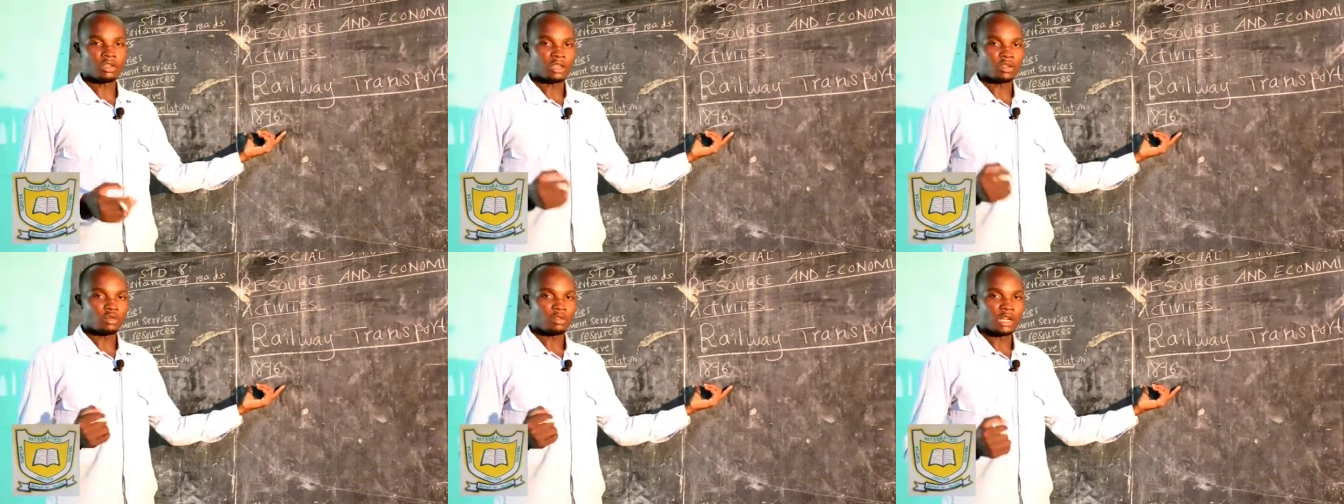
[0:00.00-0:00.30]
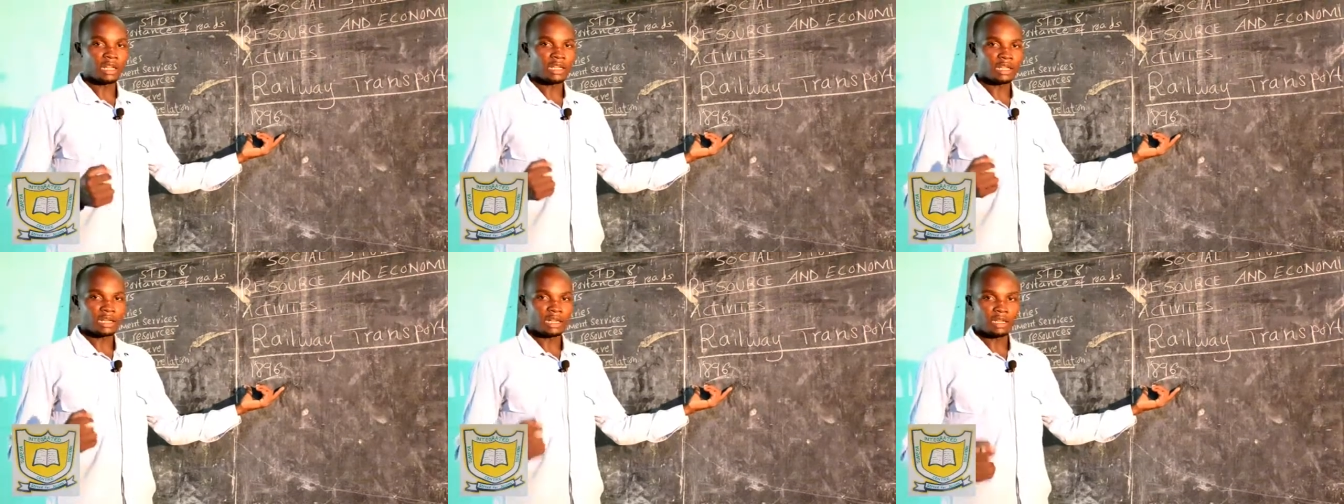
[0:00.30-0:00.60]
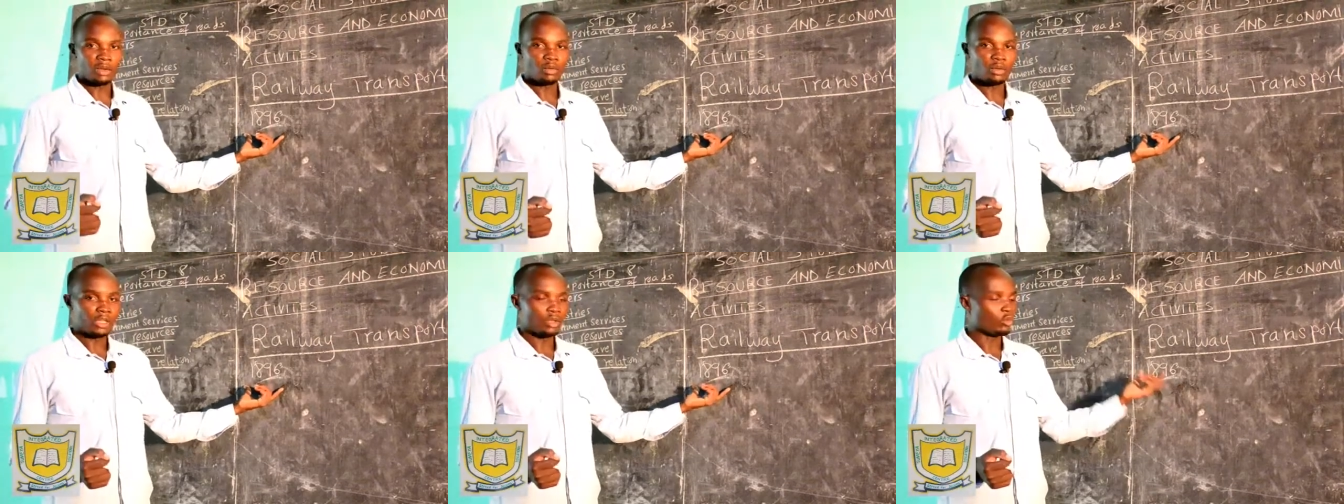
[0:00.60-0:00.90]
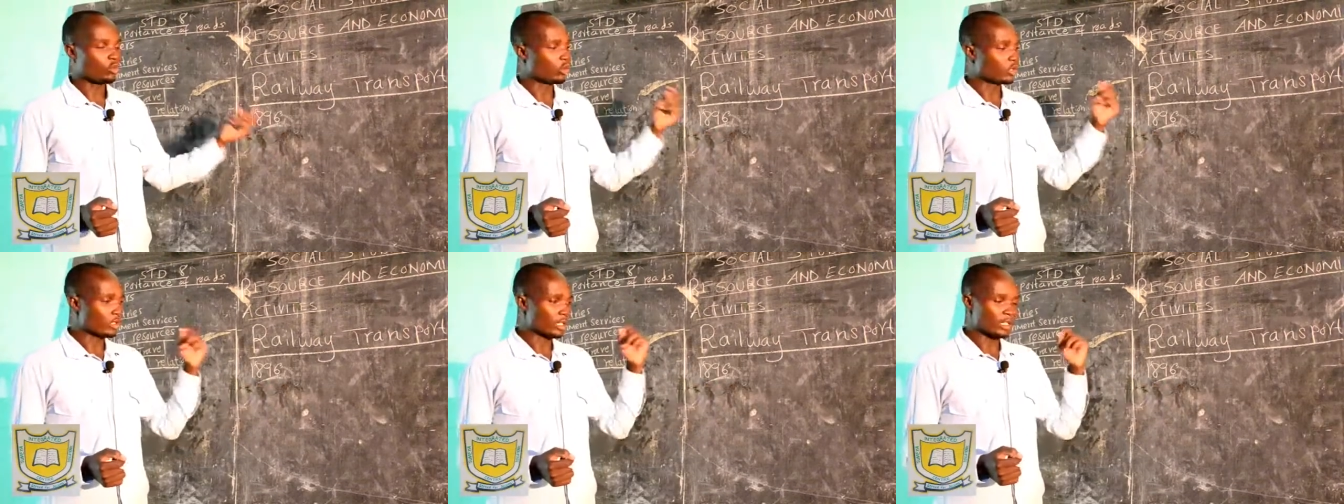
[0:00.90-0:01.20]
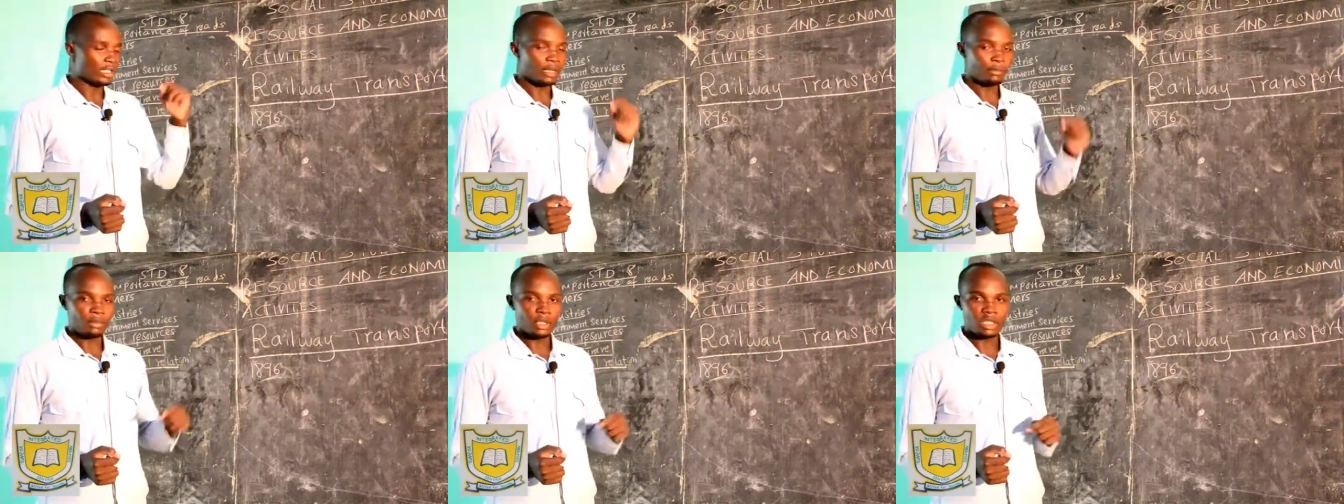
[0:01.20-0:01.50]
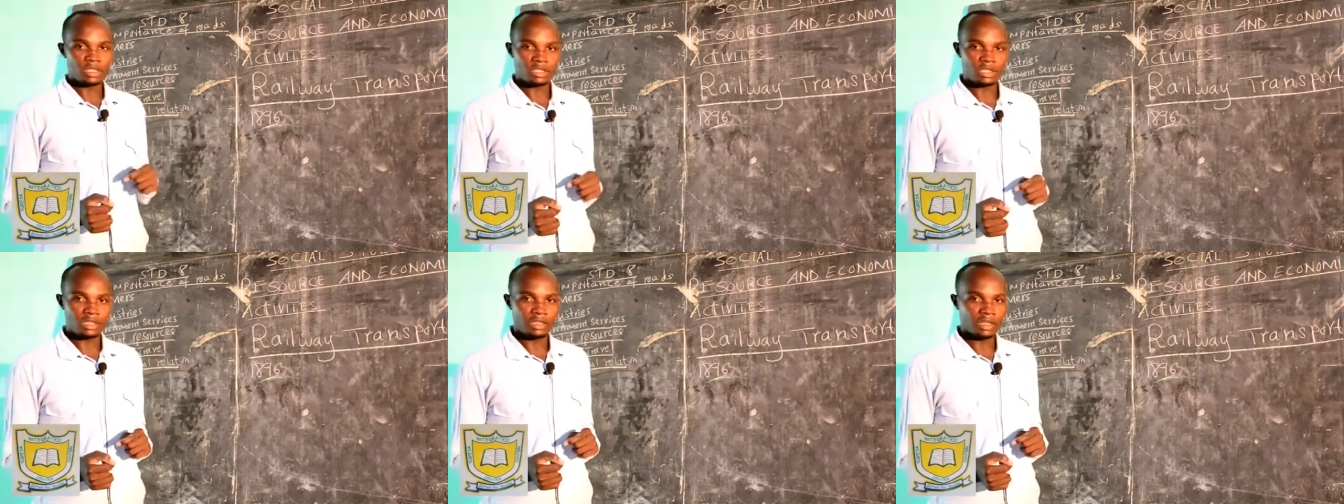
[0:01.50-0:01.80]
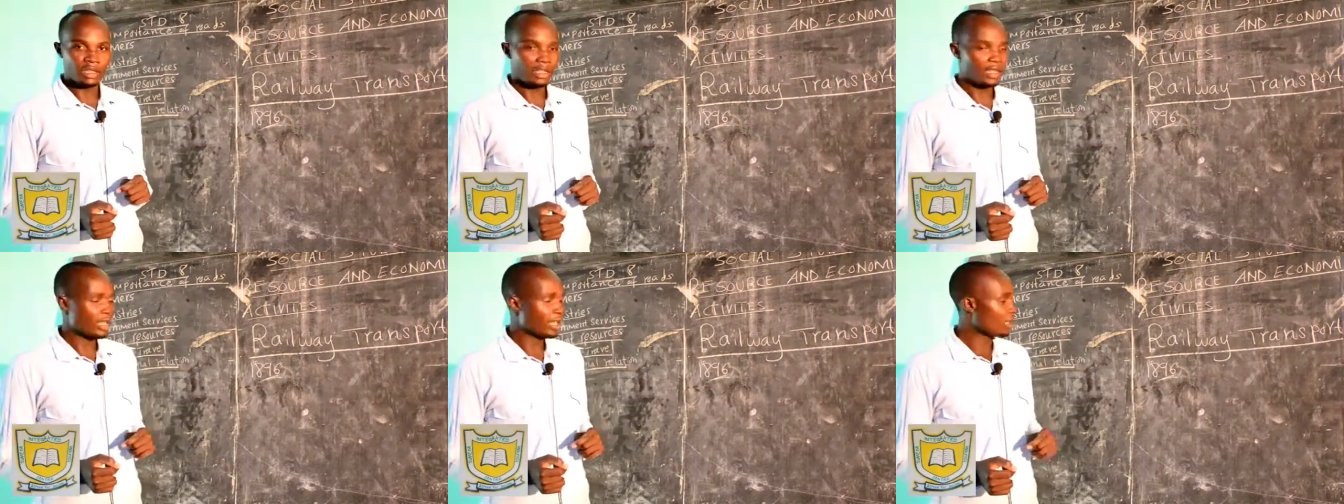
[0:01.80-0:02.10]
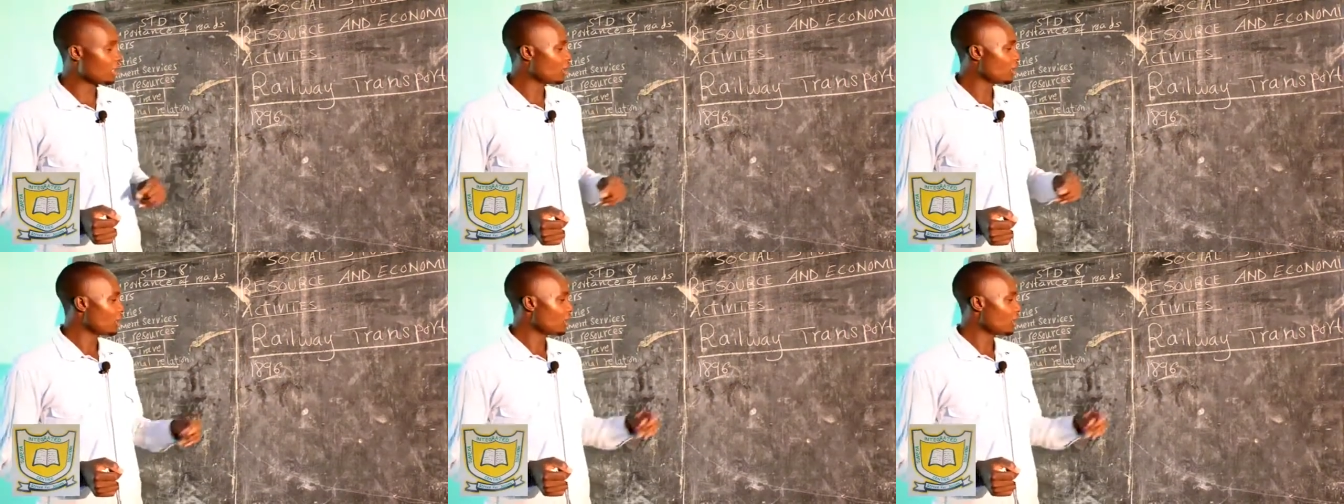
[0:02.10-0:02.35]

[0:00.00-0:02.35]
Uganda Railway. Was established in the year